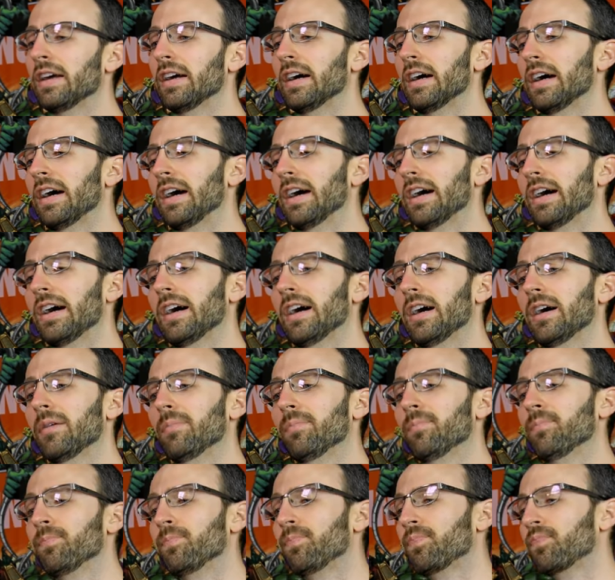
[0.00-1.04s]
She's
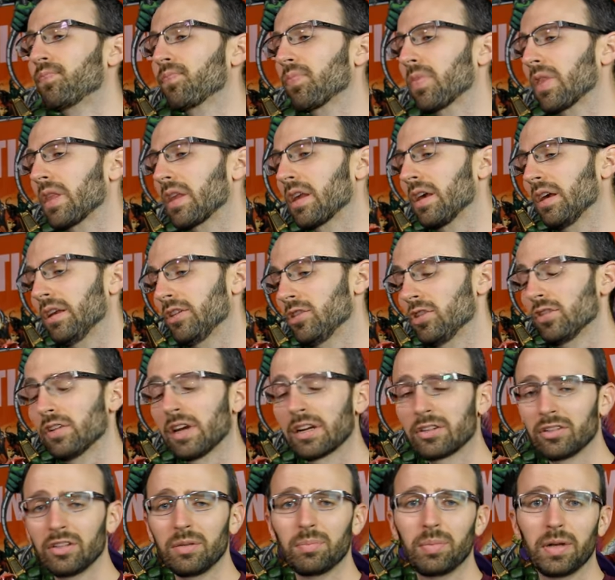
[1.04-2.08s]

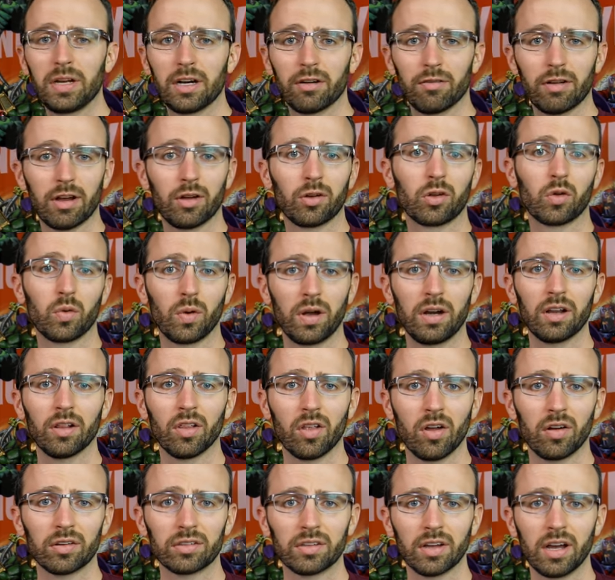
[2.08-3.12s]
actually been around quite a
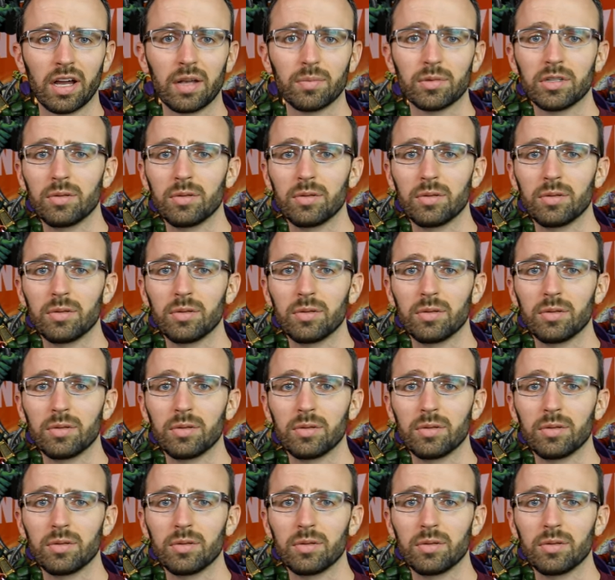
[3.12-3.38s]
long time.